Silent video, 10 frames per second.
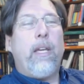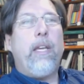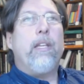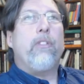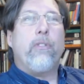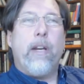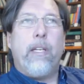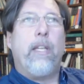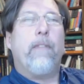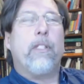He is trying
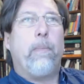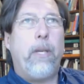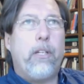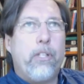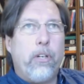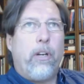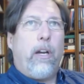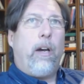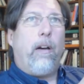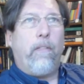to give us a picture
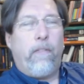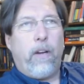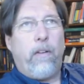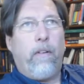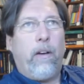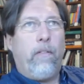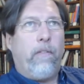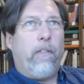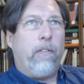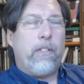of
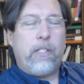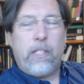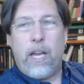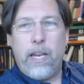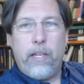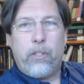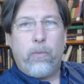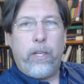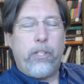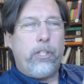science
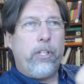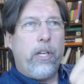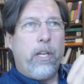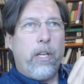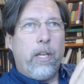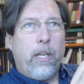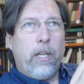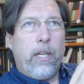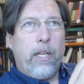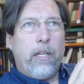which
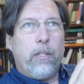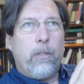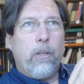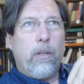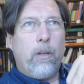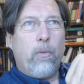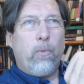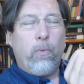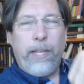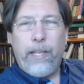is
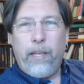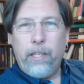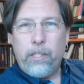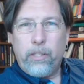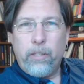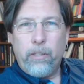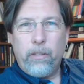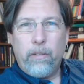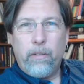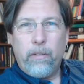realist.
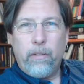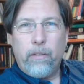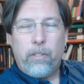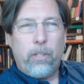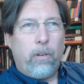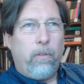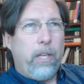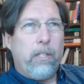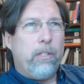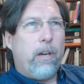So
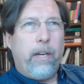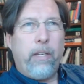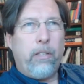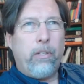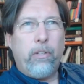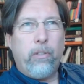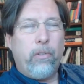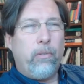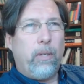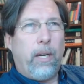he's not
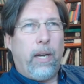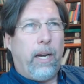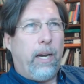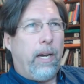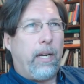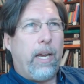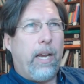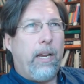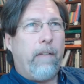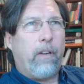into a
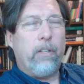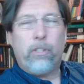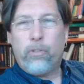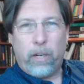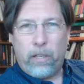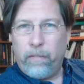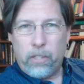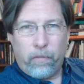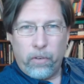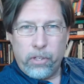kind of
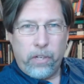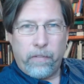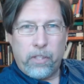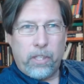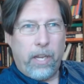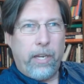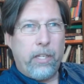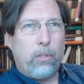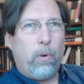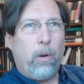constructivist version of
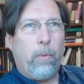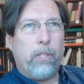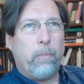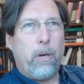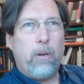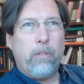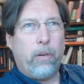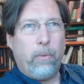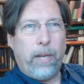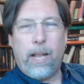science where we suppose
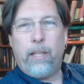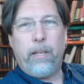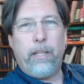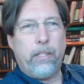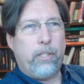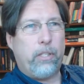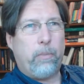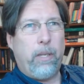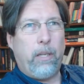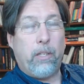that reality is
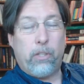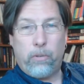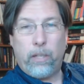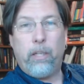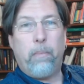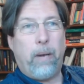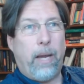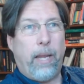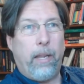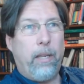just being constructed
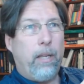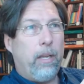by